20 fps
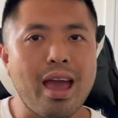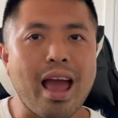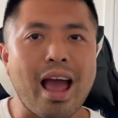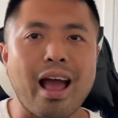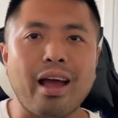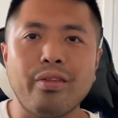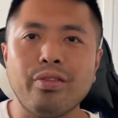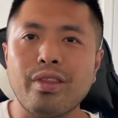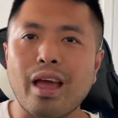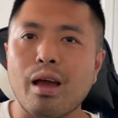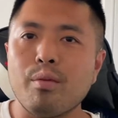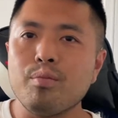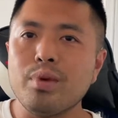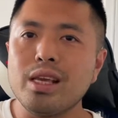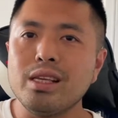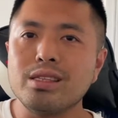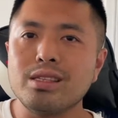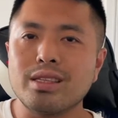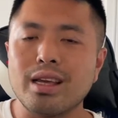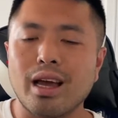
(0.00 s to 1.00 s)
and that
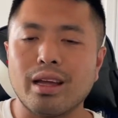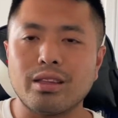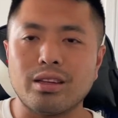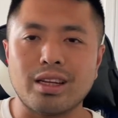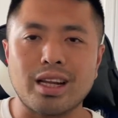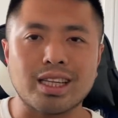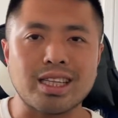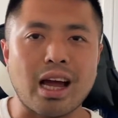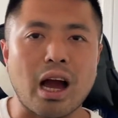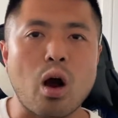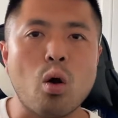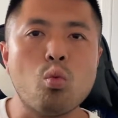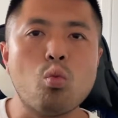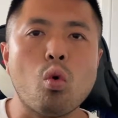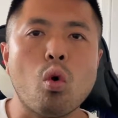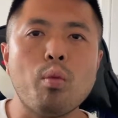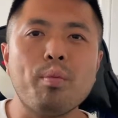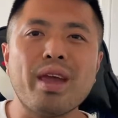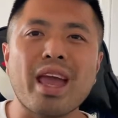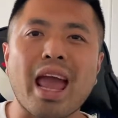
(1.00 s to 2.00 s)
means that the Noctowl
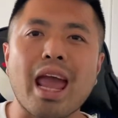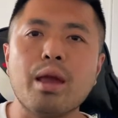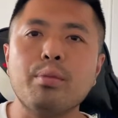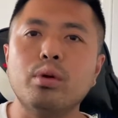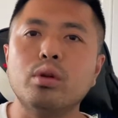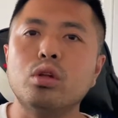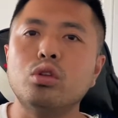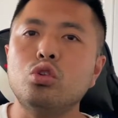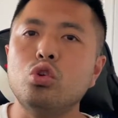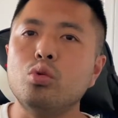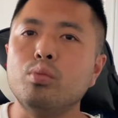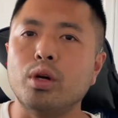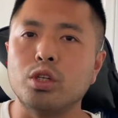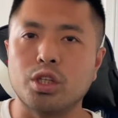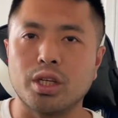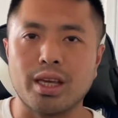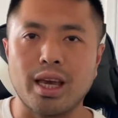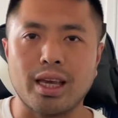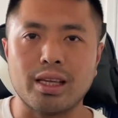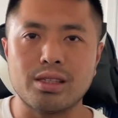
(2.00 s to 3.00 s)
won't be able to do much
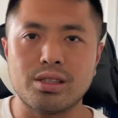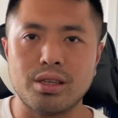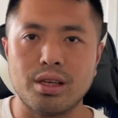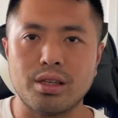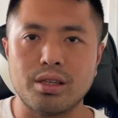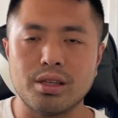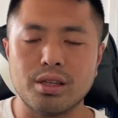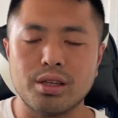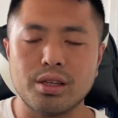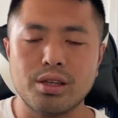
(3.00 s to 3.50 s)
against it.